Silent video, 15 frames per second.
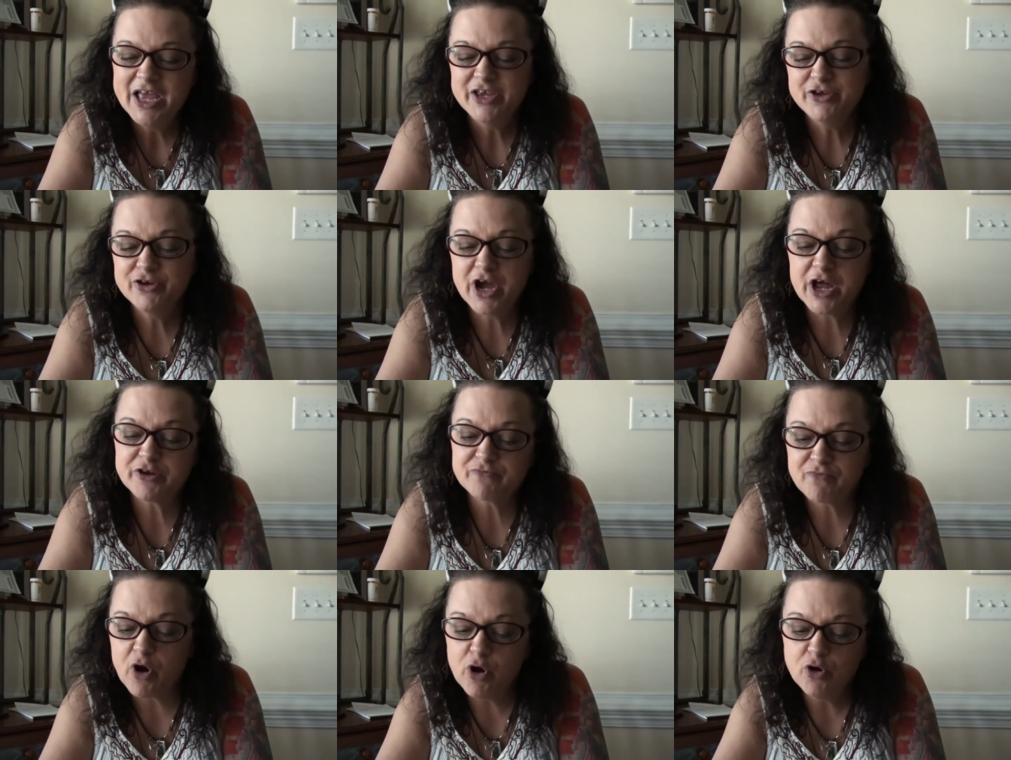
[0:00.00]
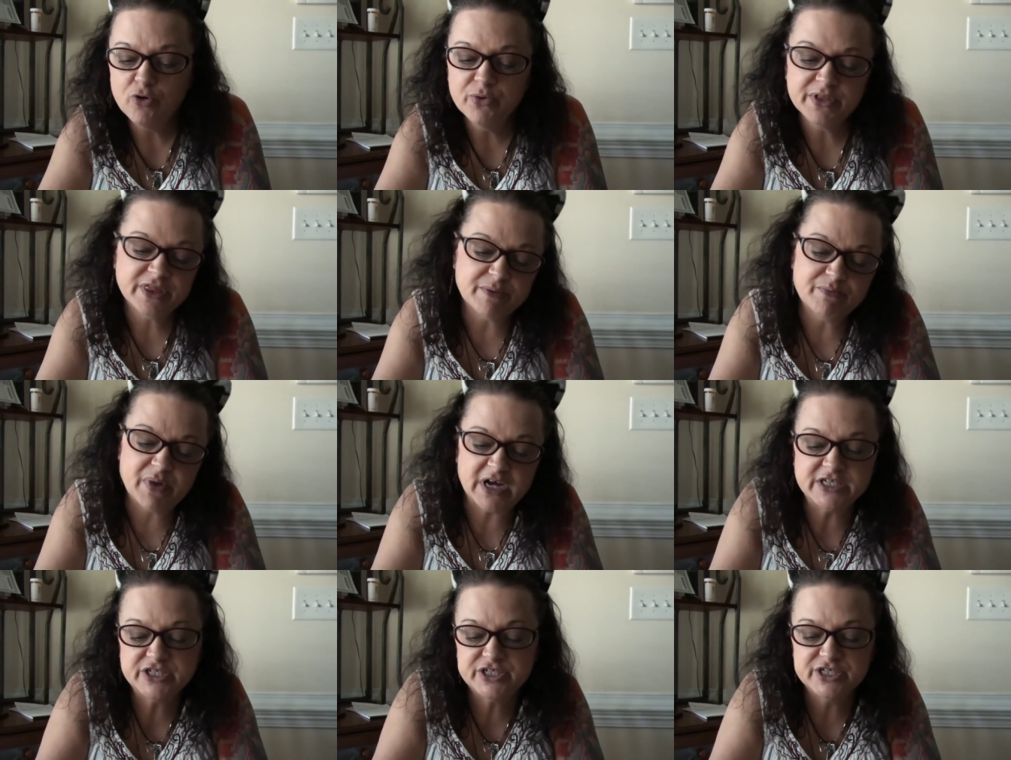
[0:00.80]
You gotta roll with the
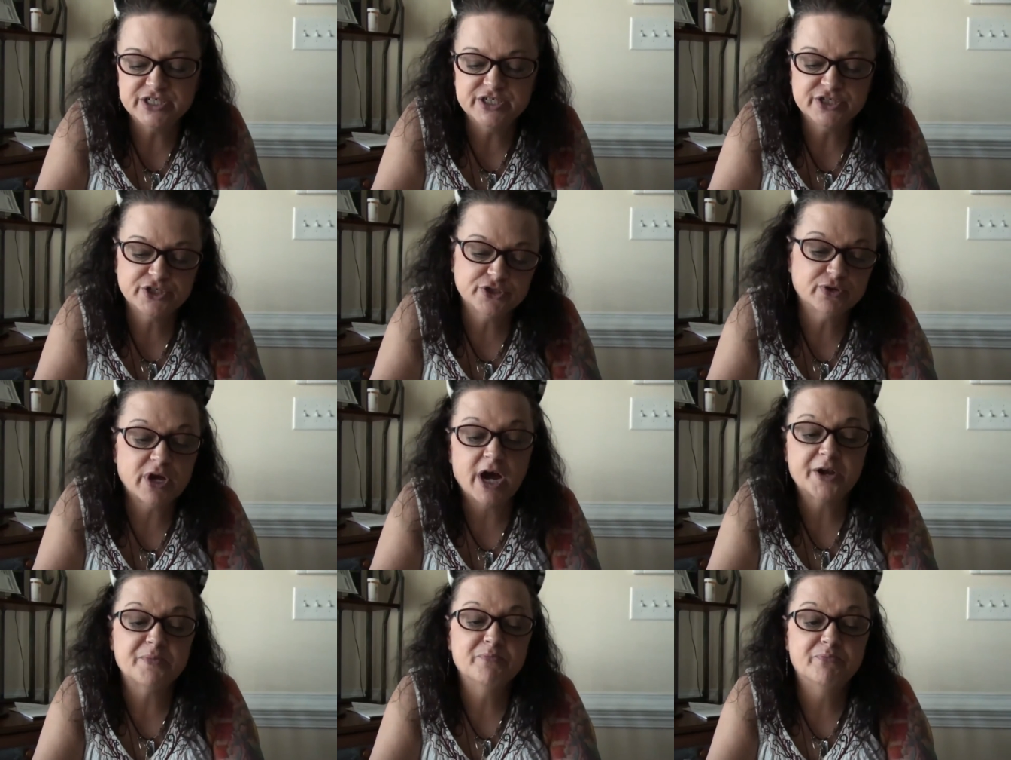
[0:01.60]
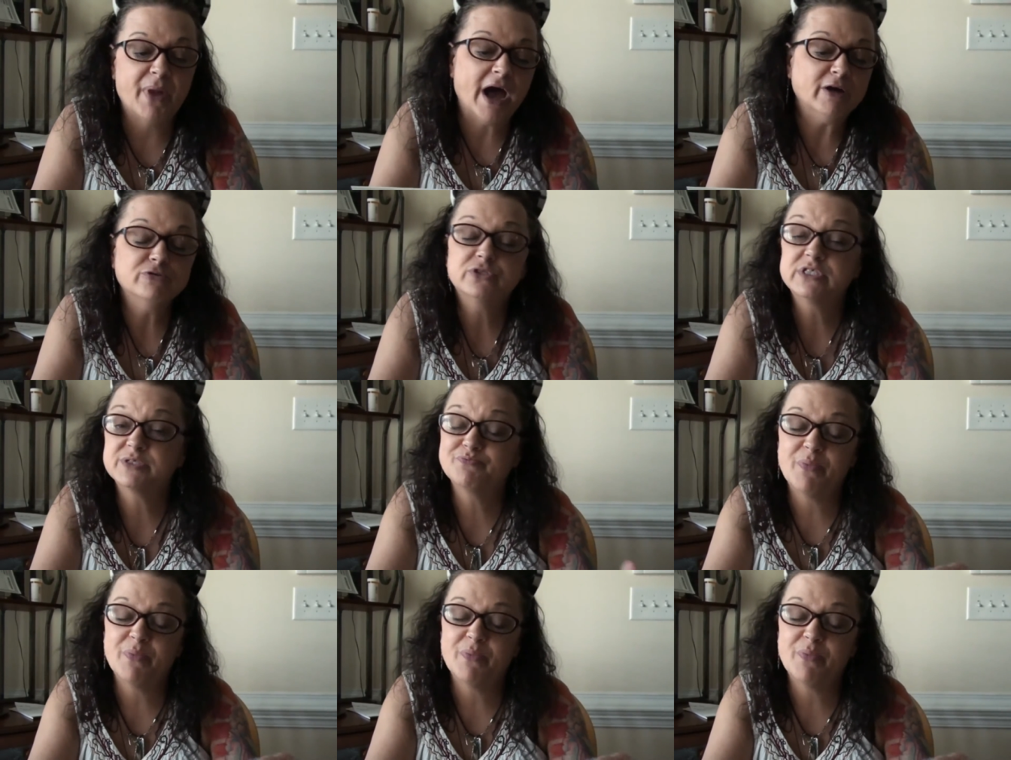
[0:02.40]
punches. You gotta bounce